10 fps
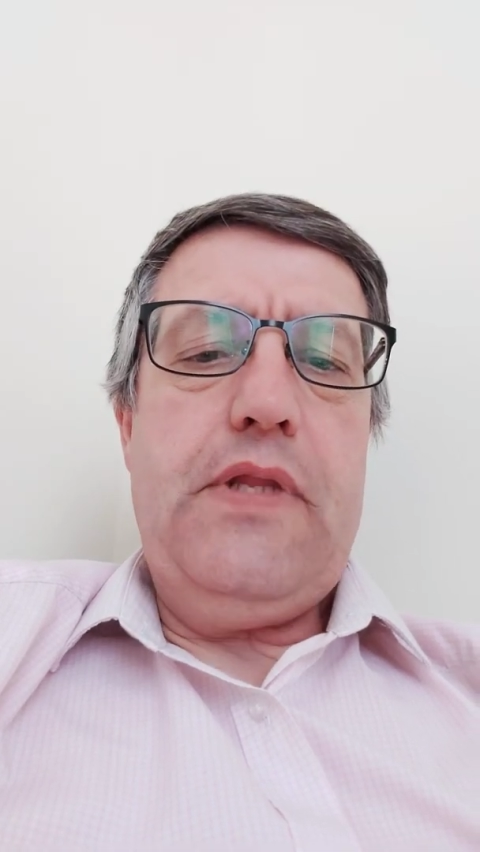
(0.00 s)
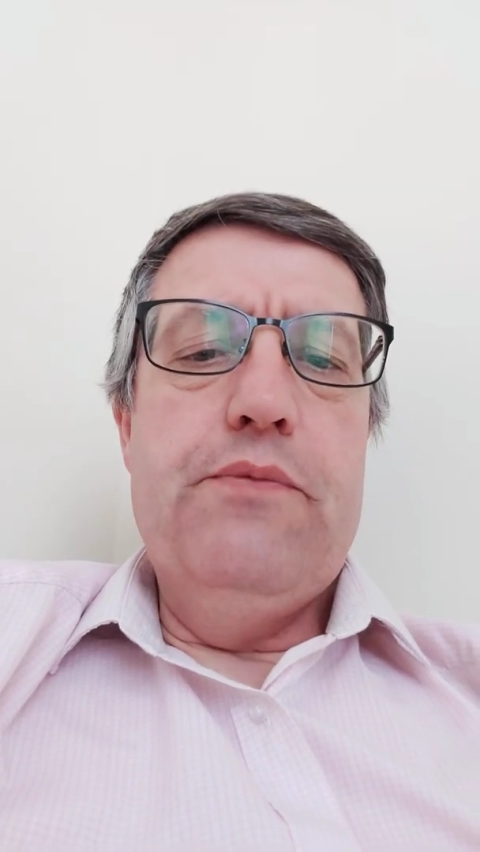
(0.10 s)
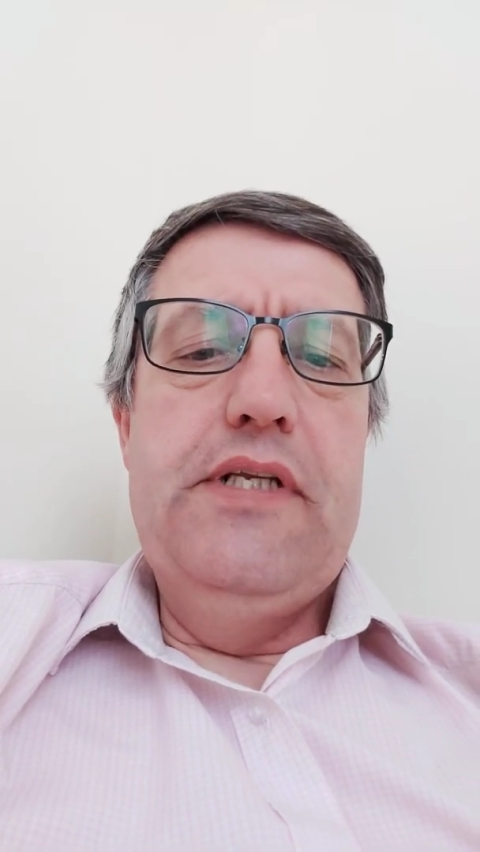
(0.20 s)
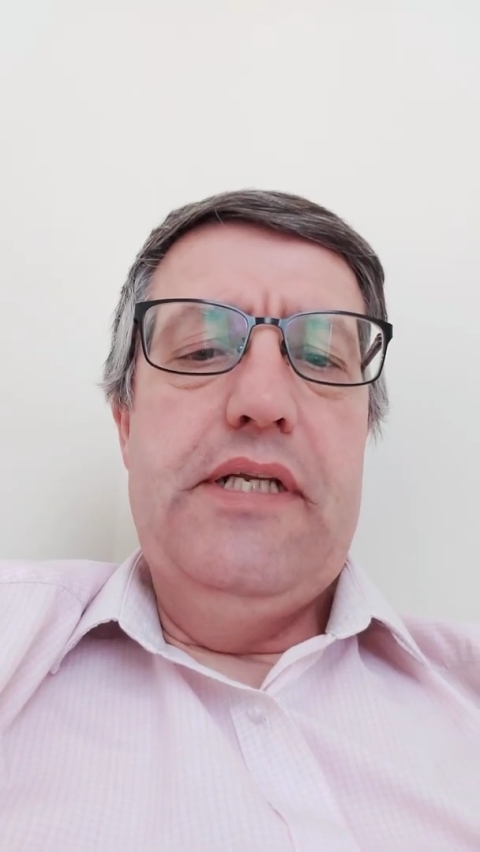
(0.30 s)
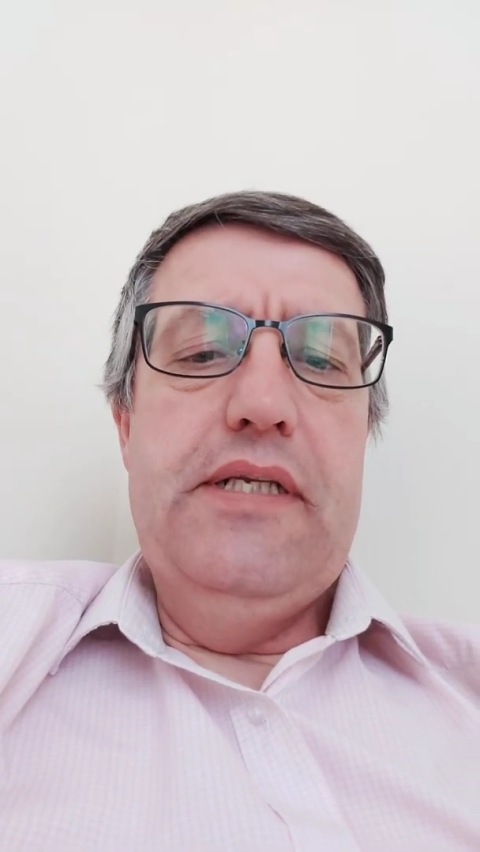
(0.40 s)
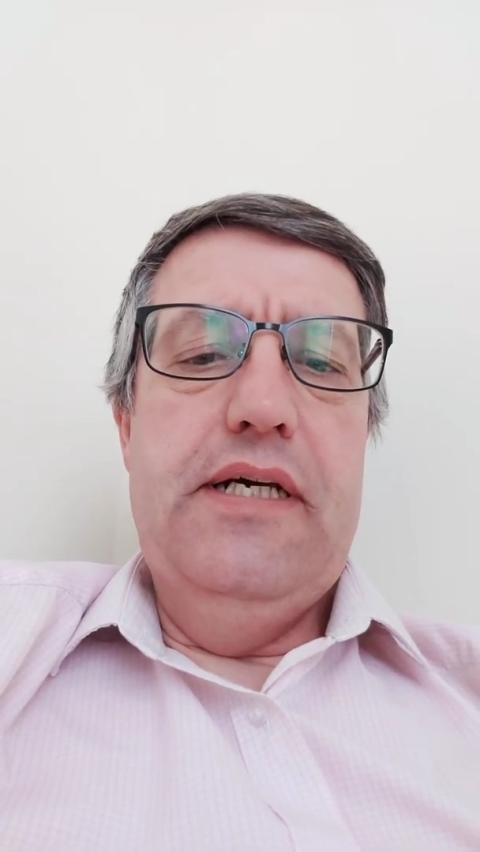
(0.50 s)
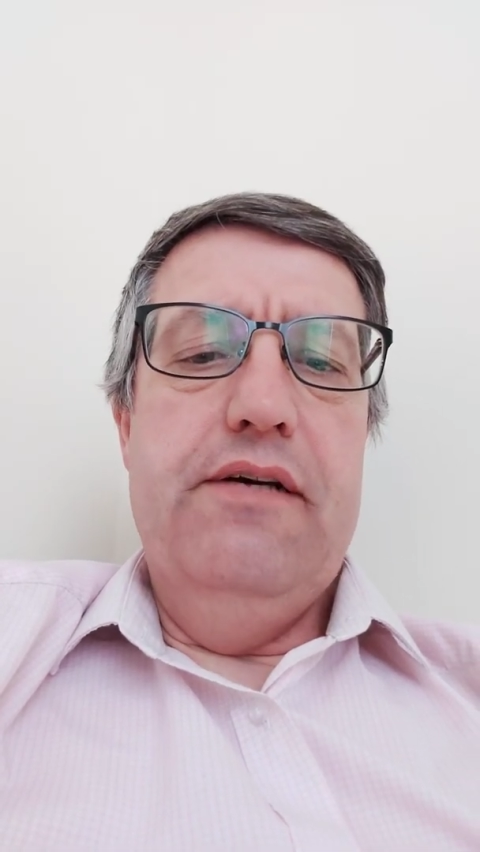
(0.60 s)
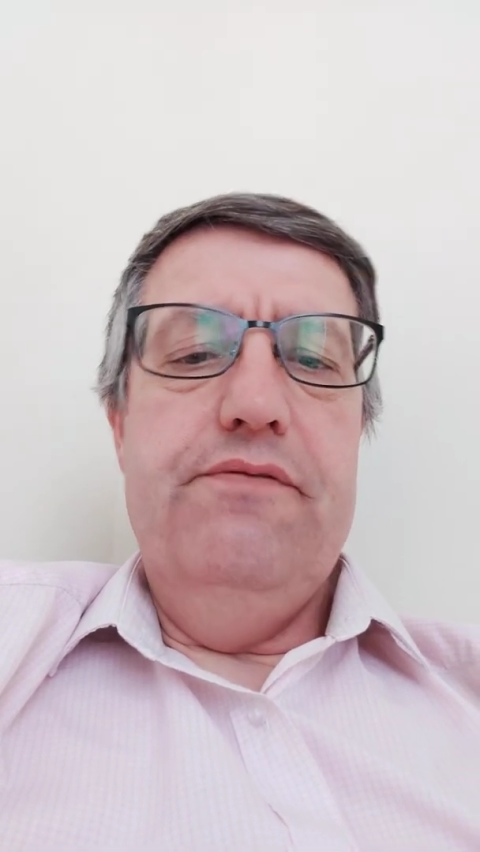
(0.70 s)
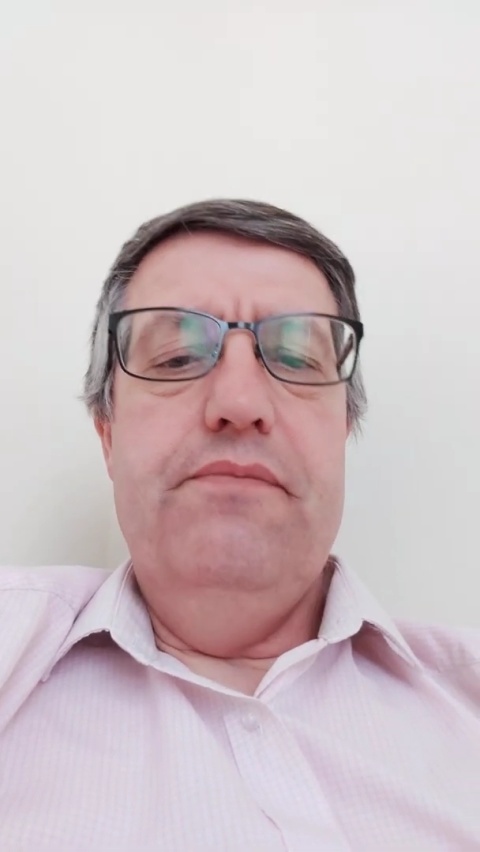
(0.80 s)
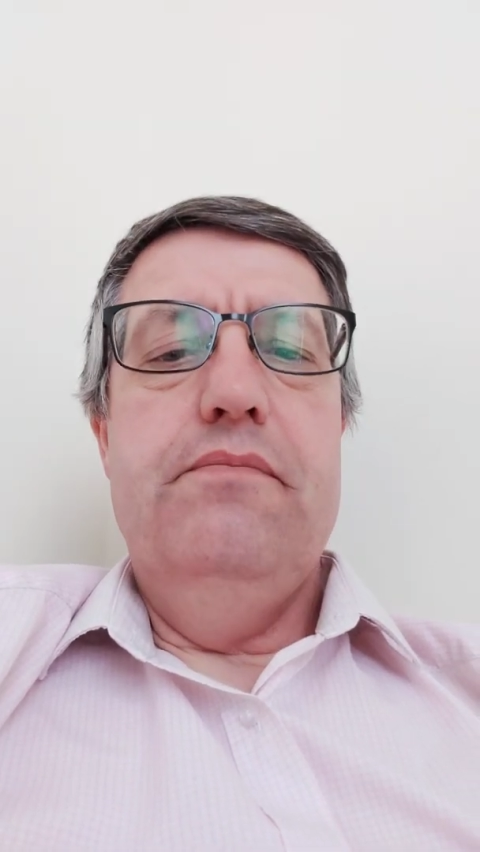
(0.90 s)
we didn't
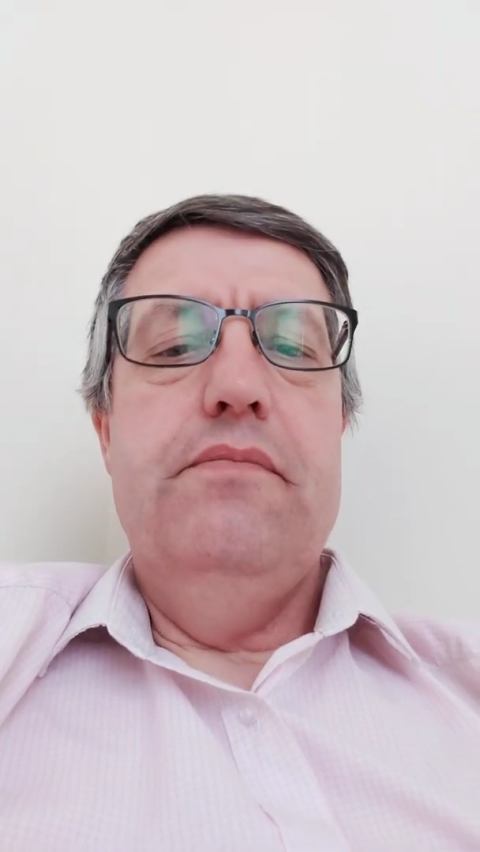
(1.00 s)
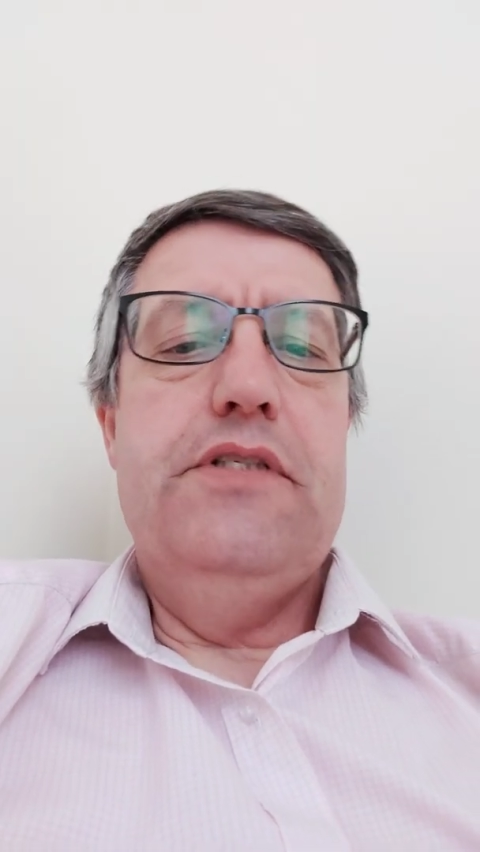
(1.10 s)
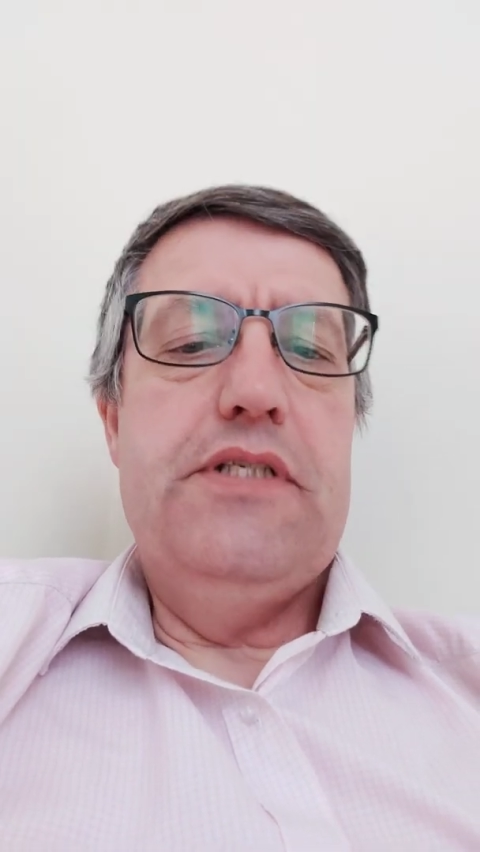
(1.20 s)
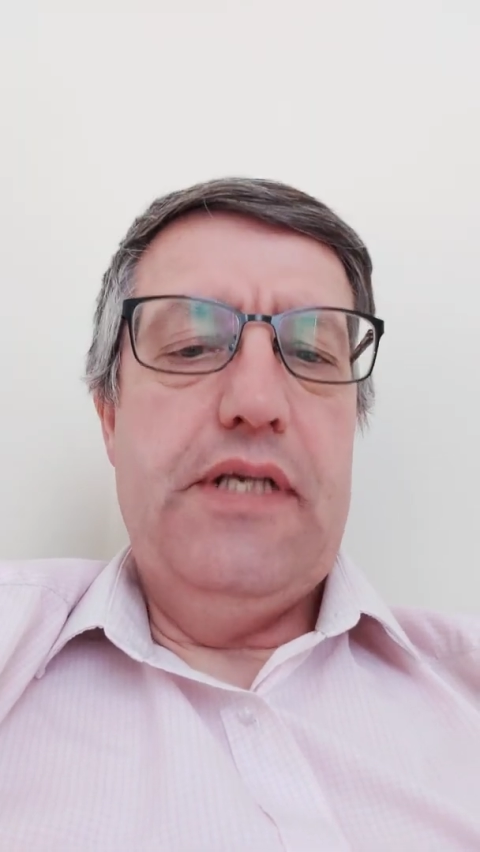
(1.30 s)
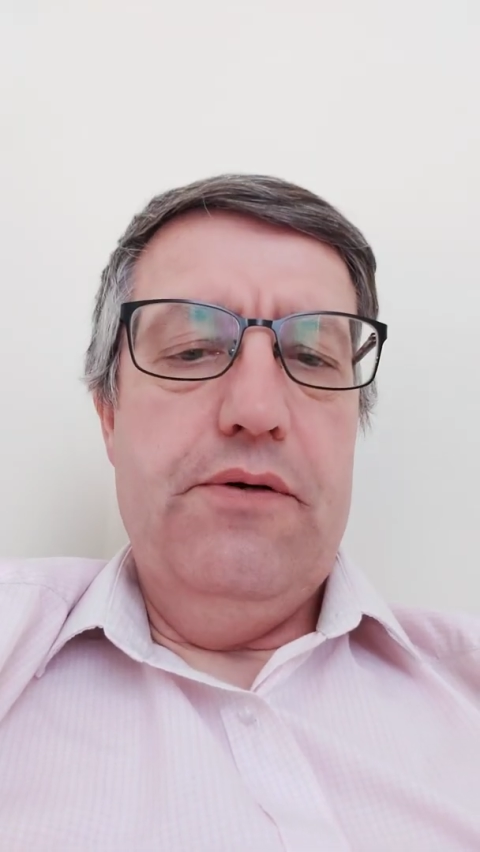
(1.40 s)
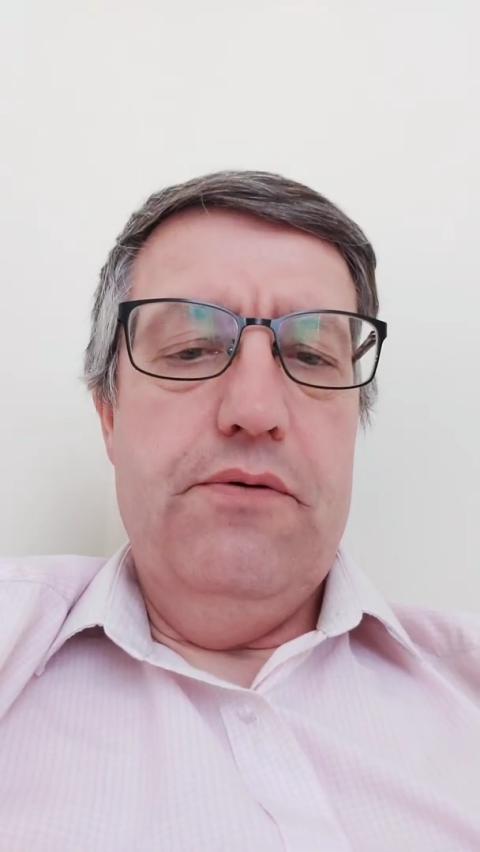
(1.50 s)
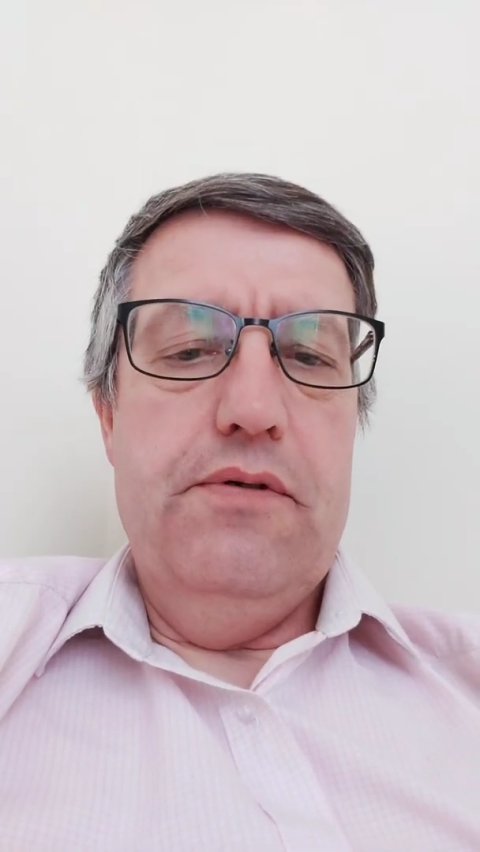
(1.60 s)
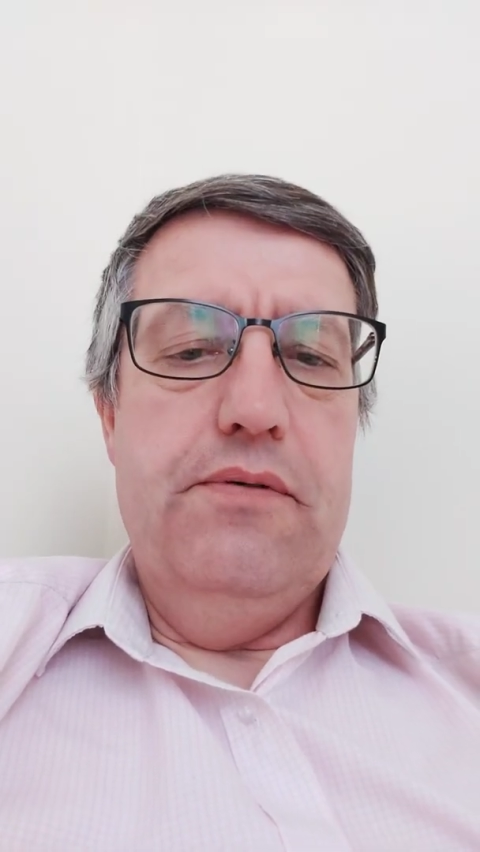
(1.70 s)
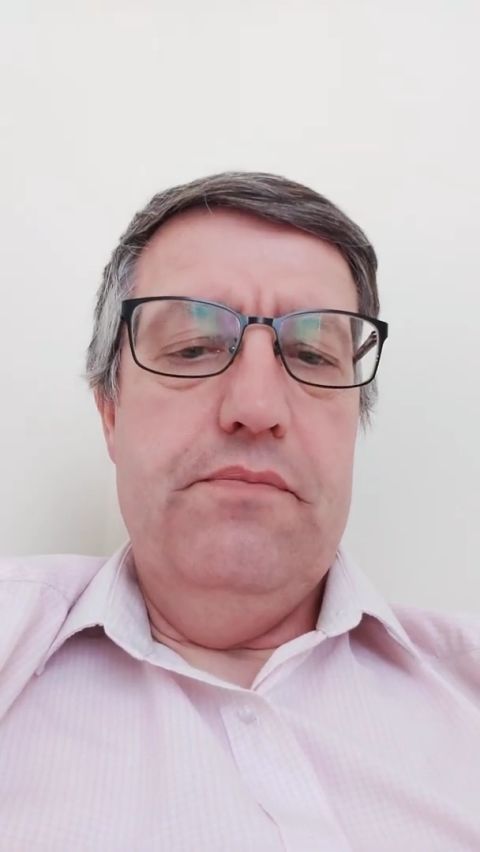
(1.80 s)
have skilled